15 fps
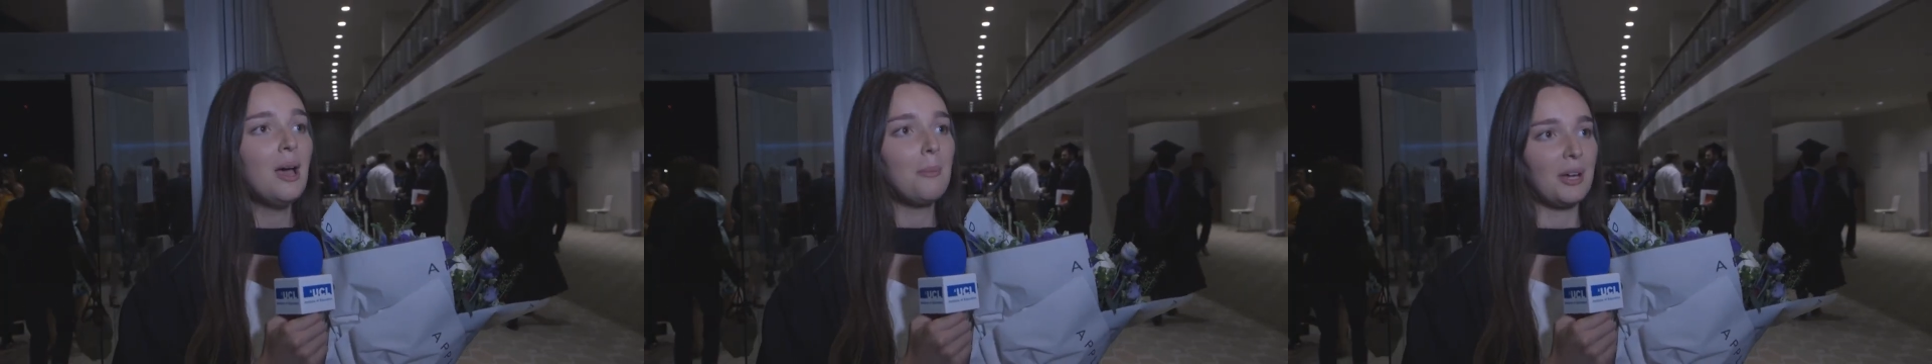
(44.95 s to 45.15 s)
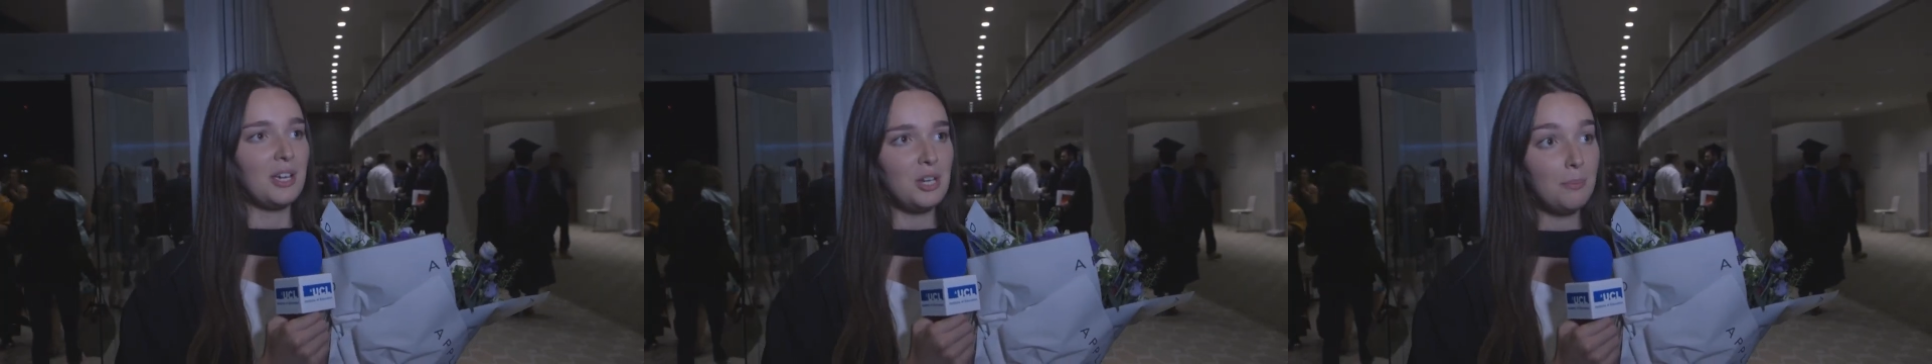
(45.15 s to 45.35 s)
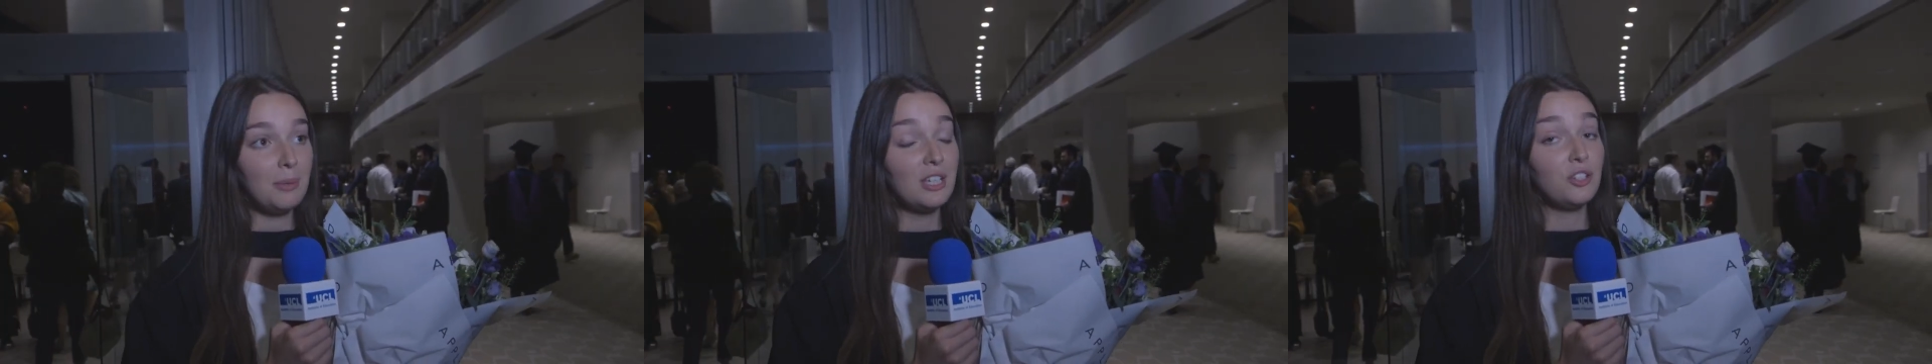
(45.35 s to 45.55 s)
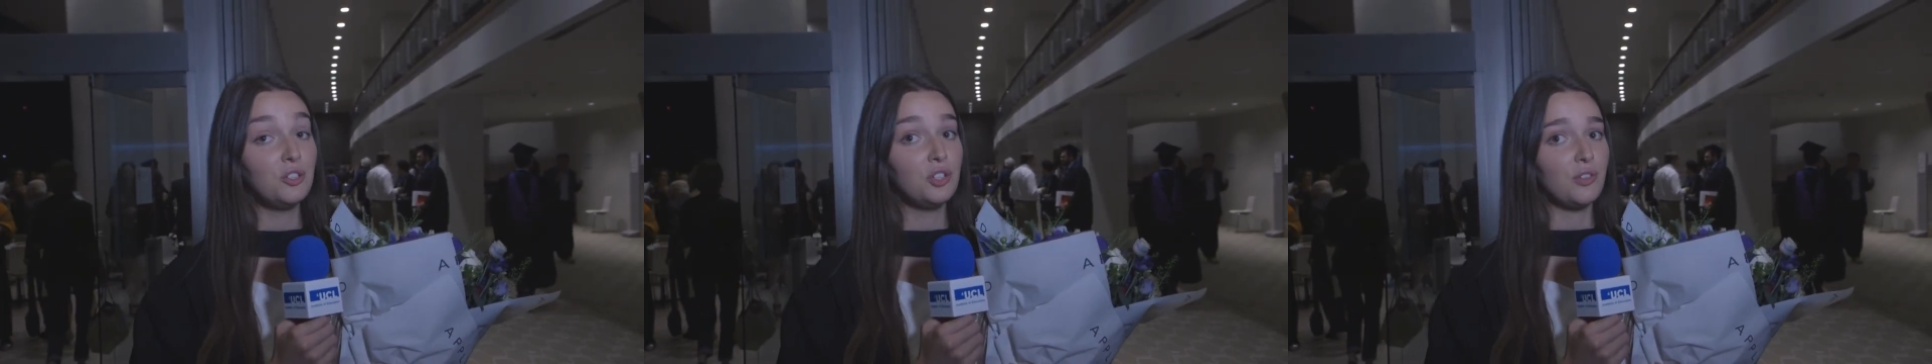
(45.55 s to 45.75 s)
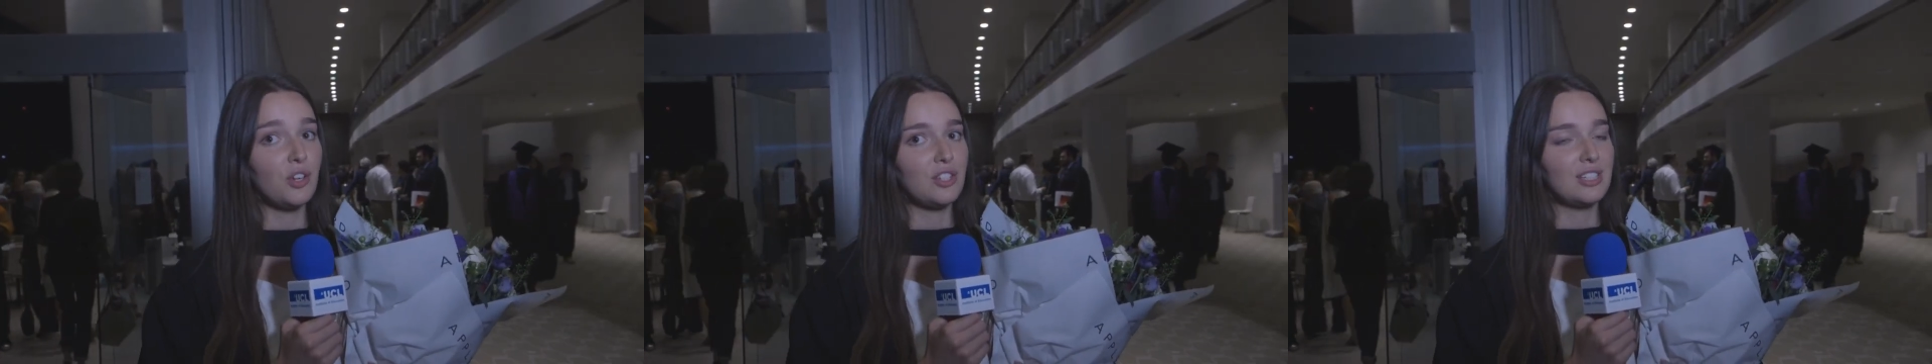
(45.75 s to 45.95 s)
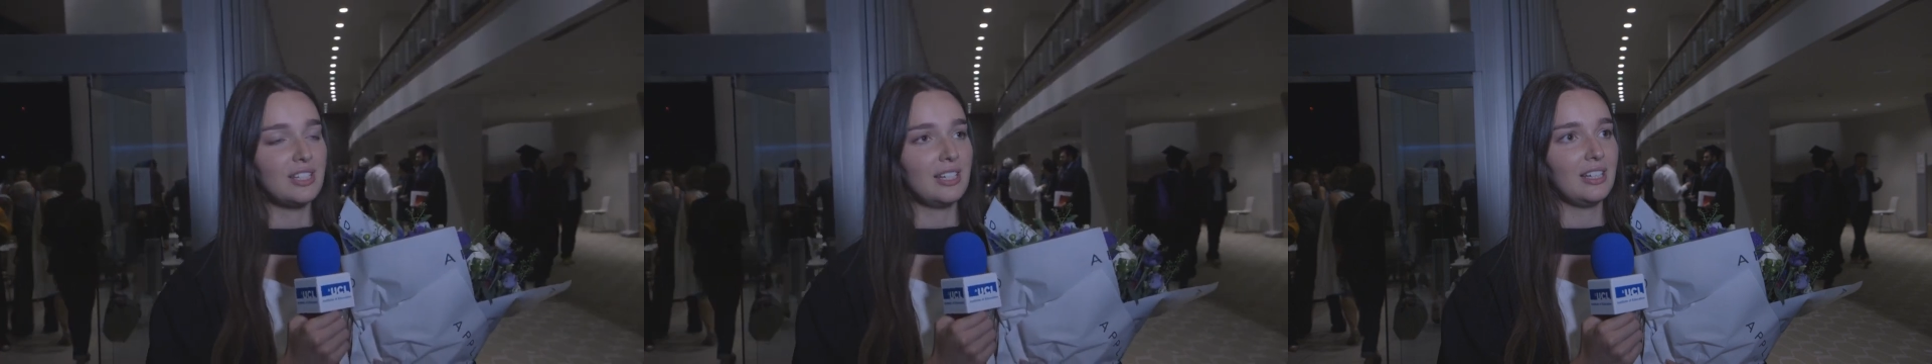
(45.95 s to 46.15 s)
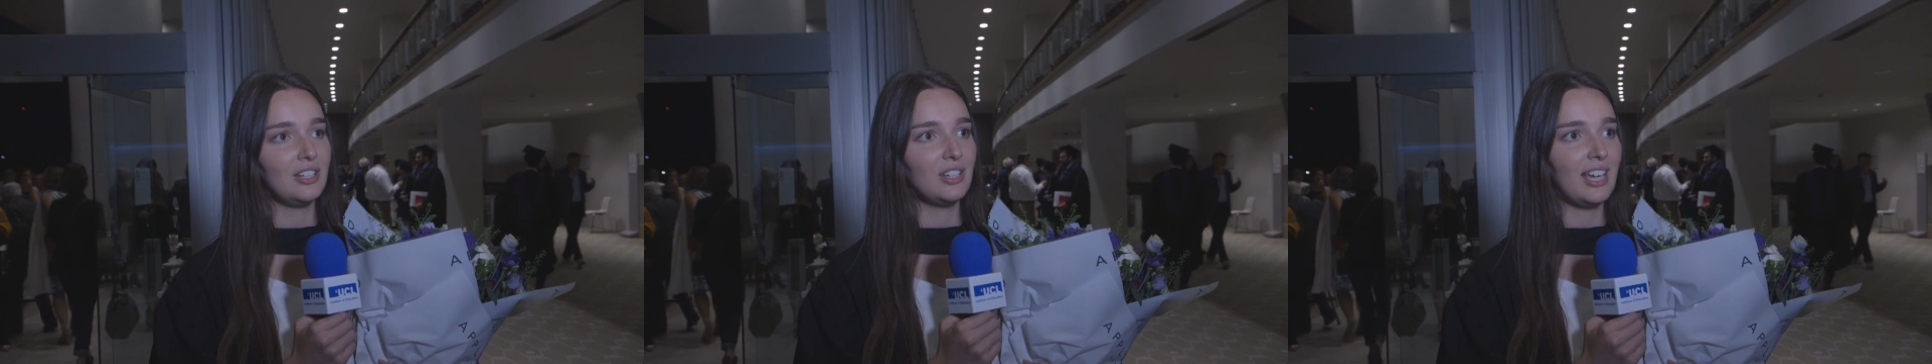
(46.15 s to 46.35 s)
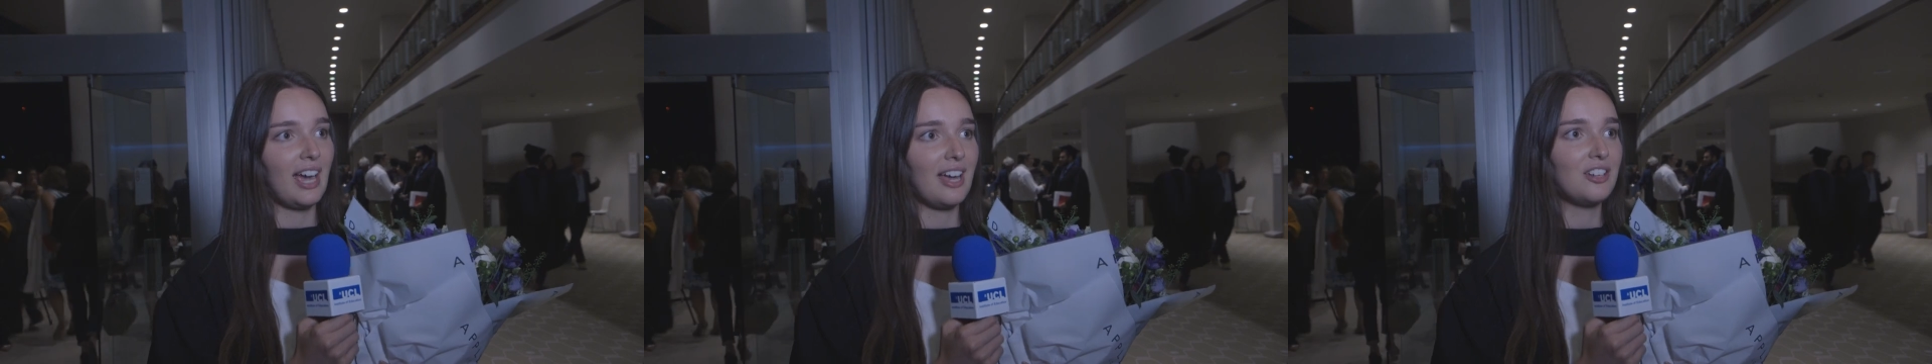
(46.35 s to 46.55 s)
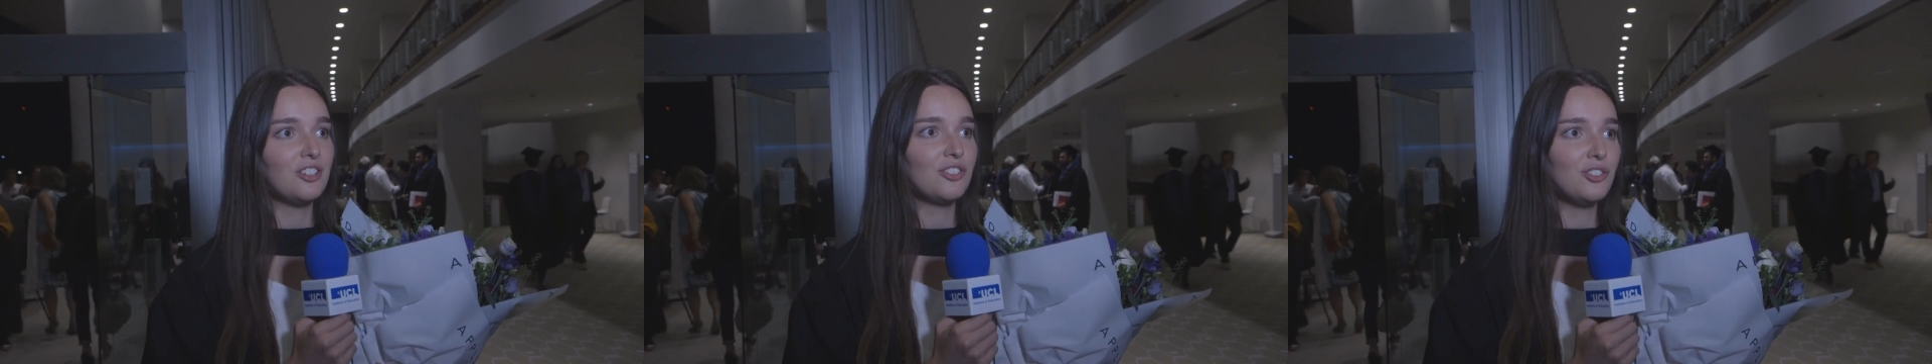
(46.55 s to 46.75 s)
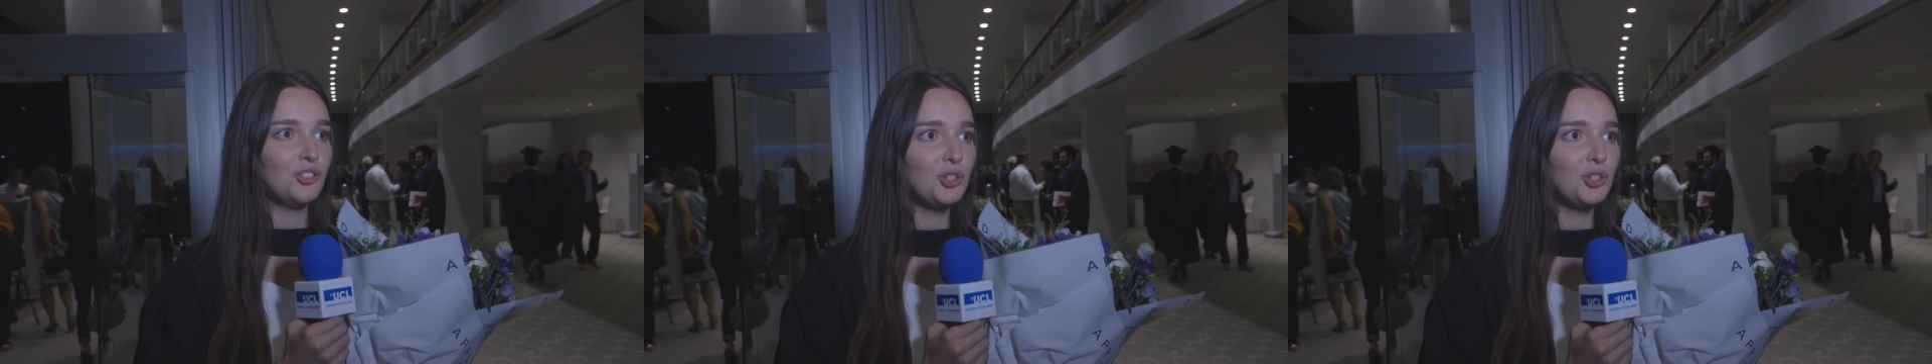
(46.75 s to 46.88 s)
but in a big university you can